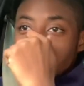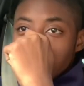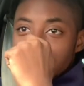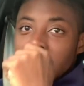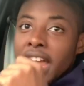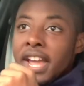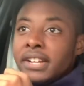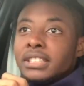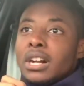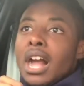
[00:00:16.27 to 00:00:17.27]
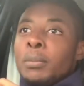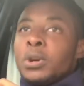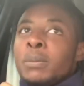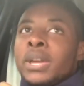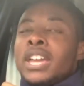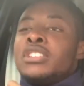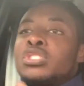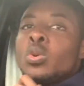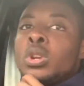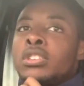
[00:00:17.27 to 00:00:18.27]
Today I'm gonna be
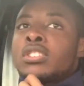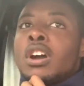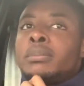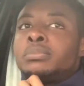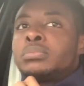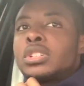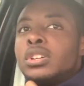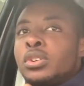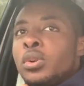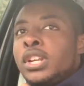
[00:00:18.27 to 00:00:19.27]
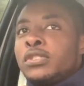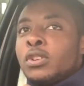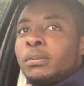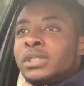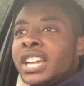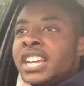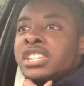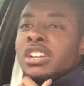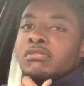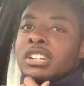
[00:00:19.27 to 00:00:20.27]
installing some goodies from
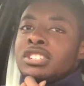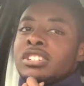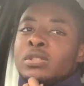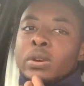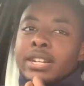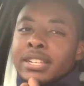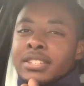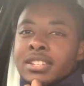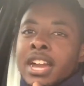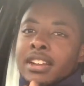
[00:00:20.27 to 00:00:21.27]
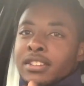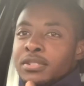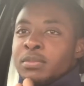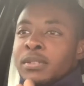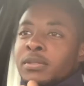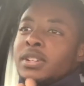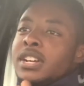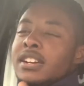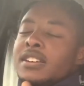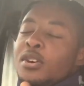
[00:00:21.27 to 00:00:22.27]
Ktec Racing. Look at this cyclist, bruv.
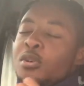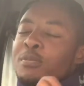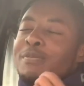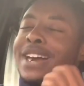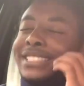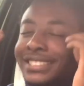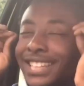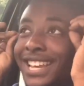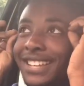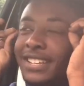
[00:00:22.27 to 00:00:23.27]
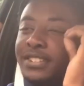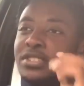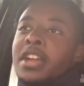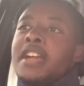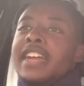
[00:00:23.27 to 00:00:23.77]
Oh my days.